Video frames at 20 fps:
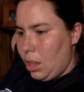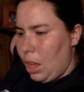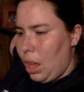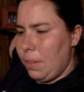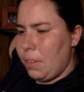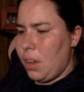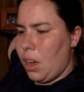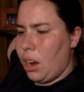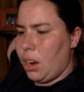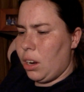
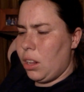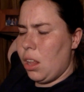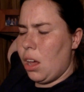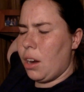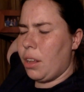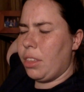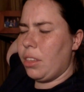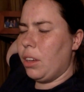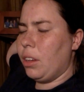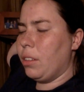I've got a
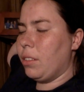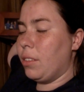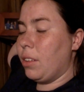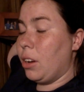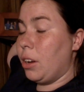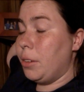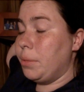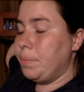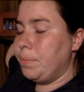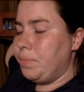lot of things
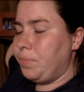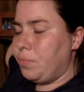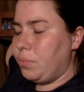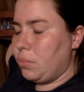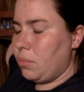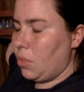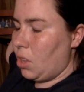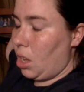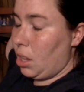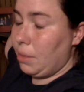done.
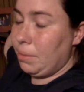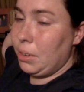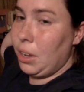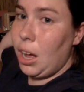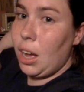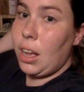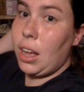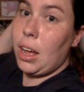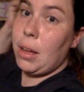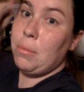Got the
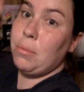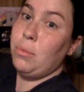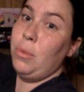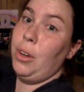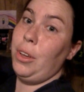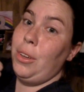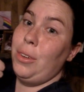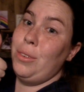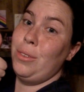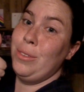vlog up.
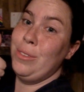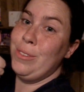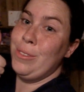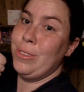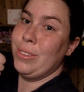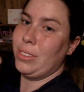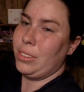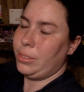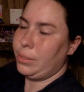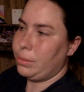
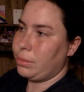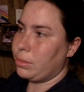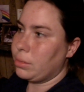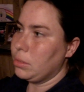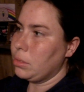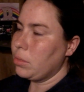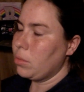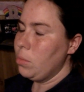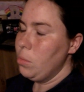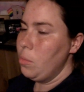Woohoo!
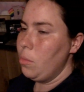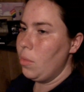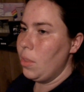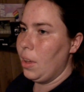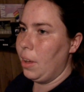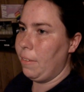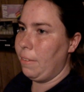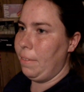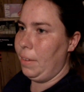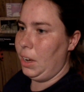
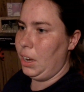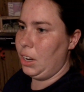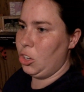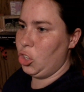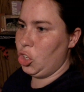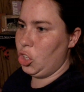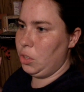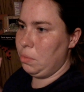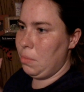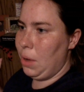
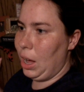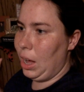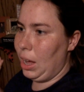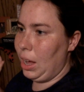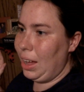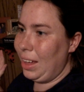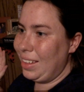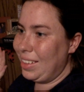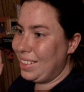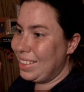finished
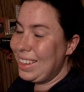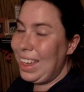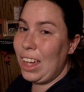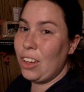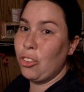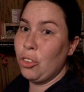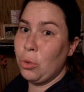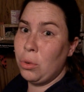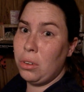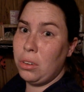my
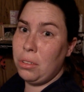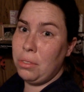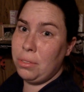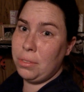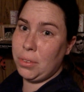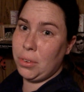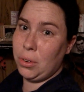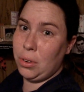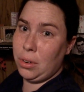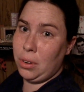schedule
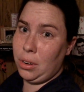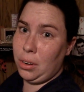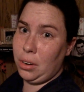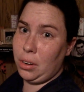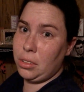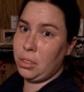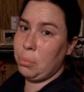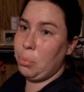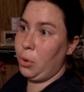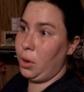
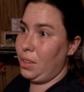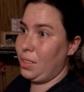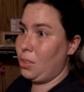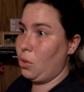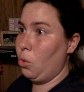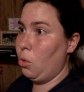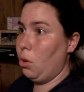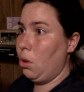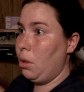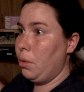for the
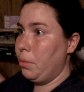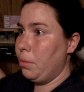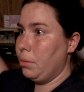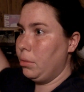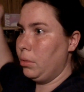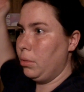preschool